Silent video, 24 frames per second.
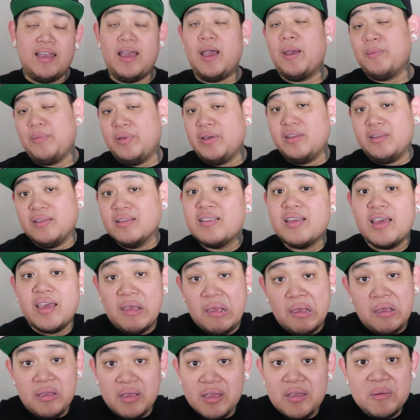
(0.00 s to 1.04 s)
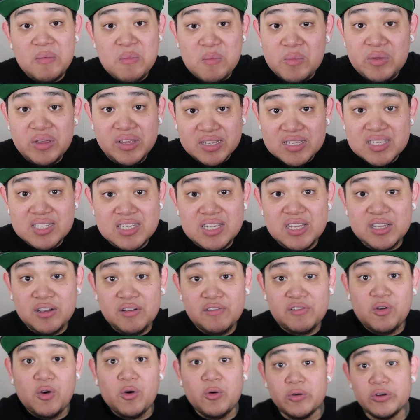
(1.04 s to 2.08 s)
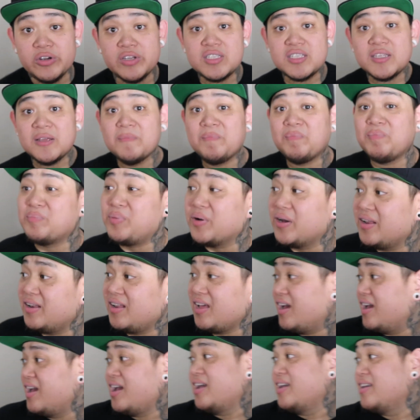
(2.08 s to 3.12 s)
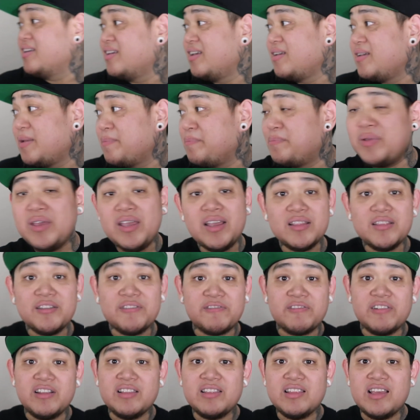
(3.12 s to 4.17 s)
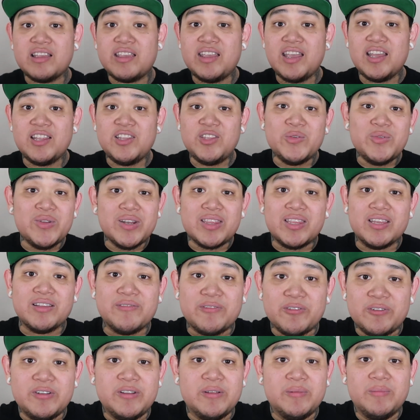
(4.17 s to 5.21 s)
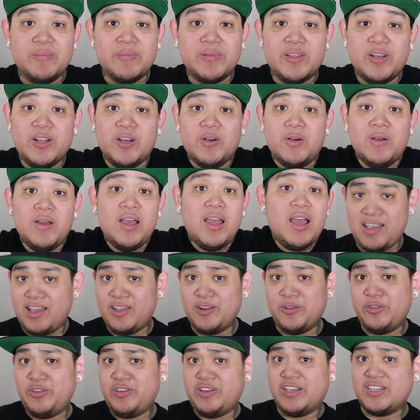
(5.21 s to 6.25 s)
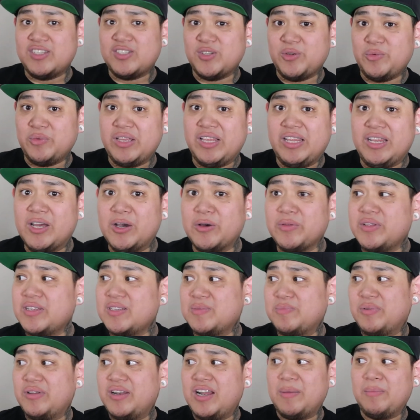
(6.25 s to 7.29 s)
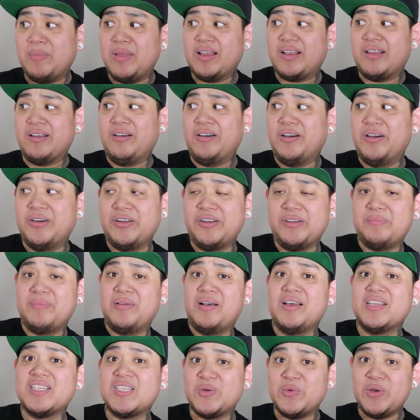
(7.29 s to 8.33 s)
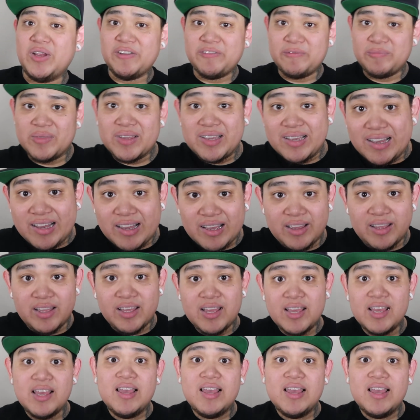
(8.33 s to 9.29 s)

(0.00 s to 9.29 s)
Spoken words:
I mean, him being sick, of course, but being the friend that can't do anything for him, you know? I know you guys don't really know this, but I'm like 100 miles away from the guy.